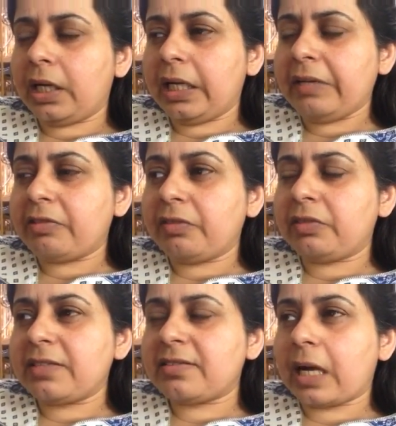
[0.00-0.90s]
even
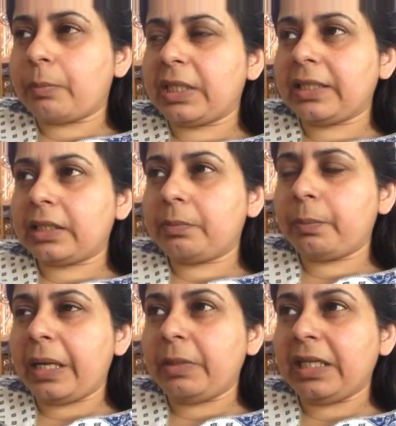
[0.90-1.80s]
if there's something that
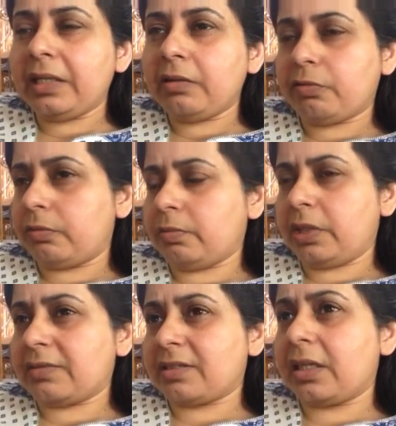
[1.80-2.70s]
maybe he
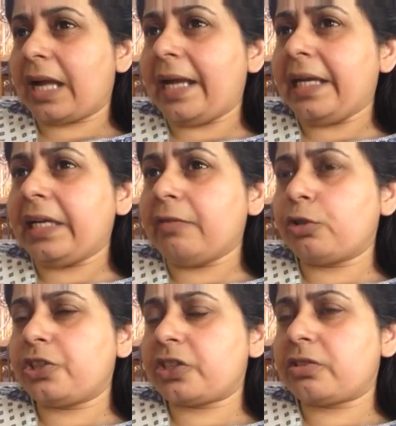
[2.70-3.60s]
doesn't like, he
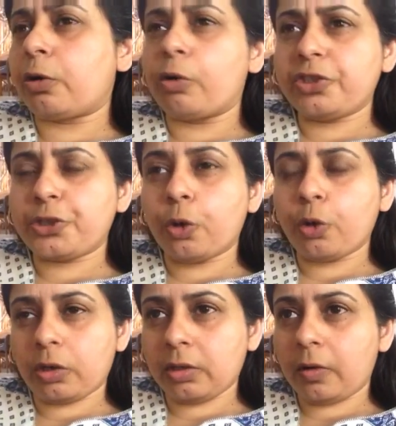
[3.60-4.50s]
would just throw a
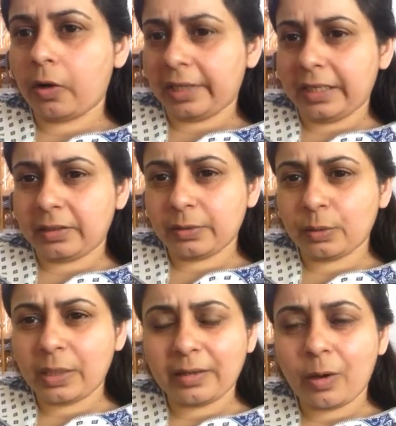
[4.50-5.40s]
joke on it,
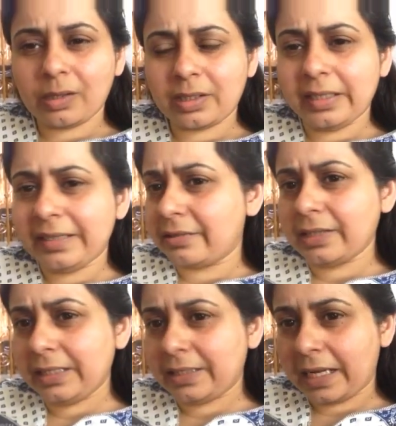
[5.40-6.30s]
and not
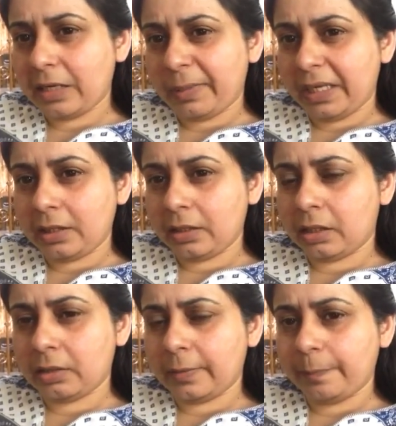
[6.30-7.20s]
literally tell me
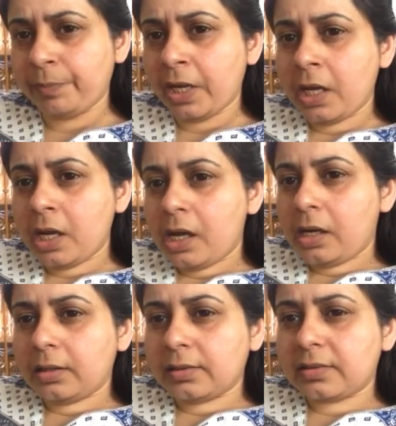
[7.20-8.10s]

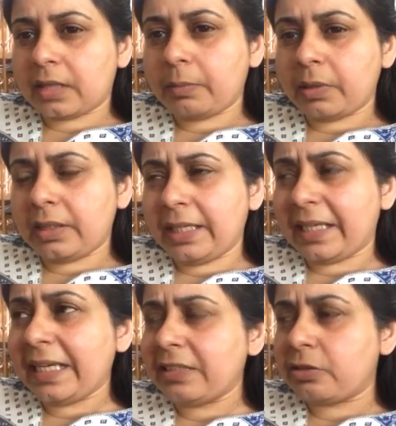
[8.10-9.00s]
some,
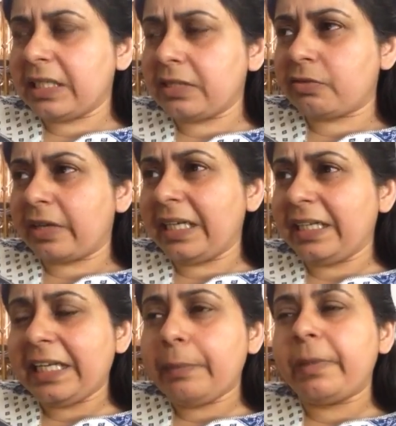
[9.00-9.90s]
like, he's
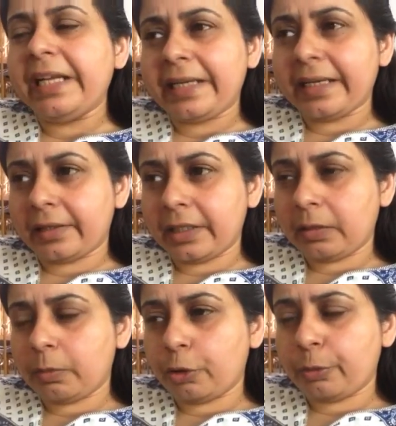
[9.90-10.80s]
very deeply
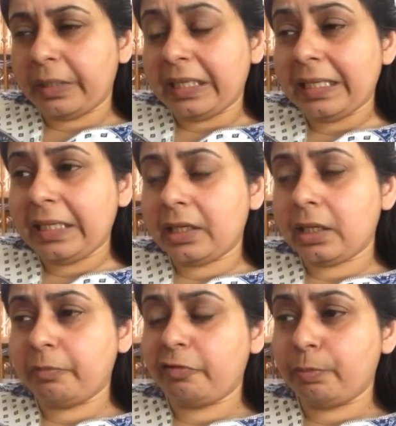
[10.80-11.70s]
caring about me. He,
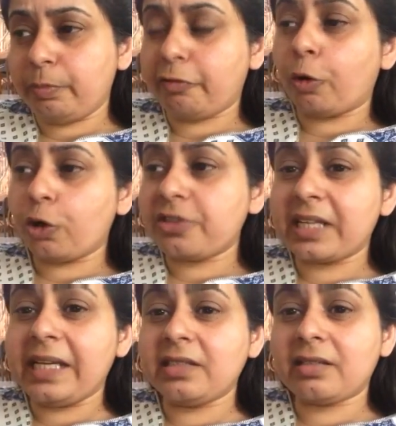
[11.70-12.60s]
before
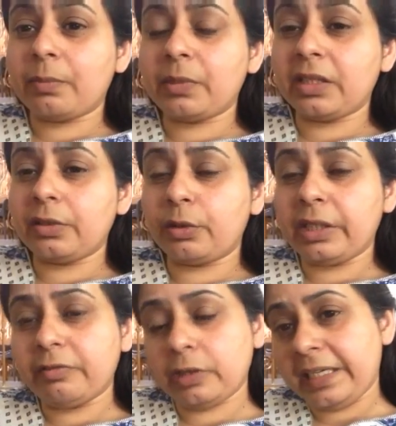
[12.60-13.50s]
saying something,
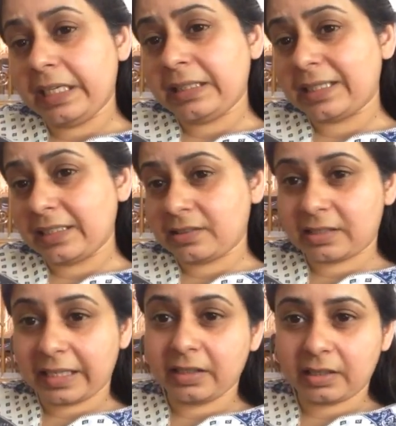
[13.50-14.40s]
he
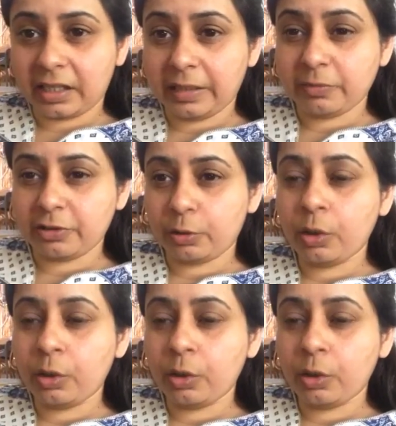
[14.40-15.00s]
thinks 10 times,